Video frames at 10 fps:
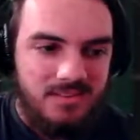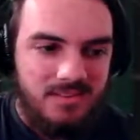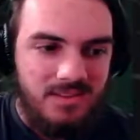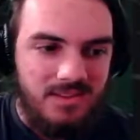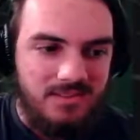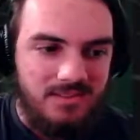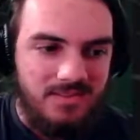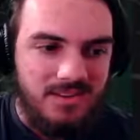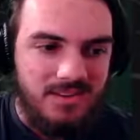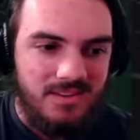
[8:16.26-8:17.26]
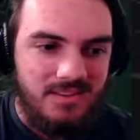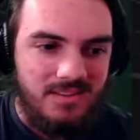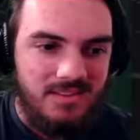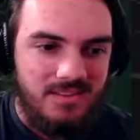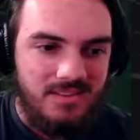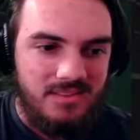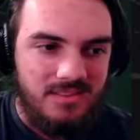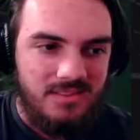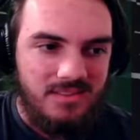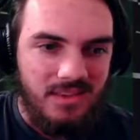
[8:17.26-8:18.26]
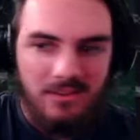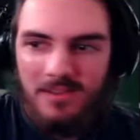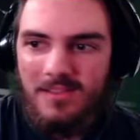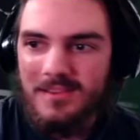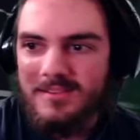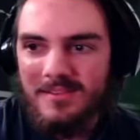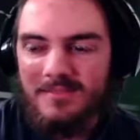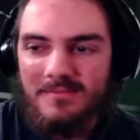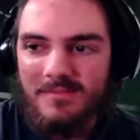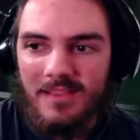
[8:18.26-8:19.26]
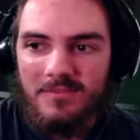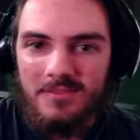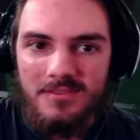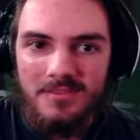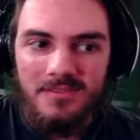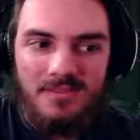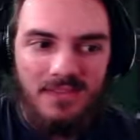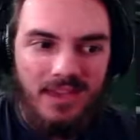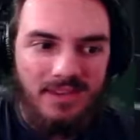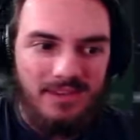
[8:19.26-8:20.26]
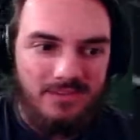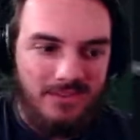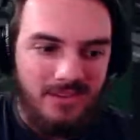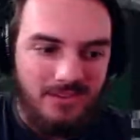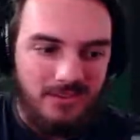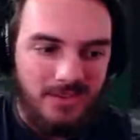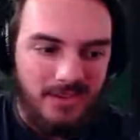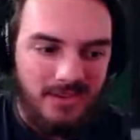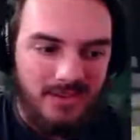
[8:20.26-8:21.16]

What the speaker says: Yeah, so I mean, I only lost like levels, and I can easily get those back.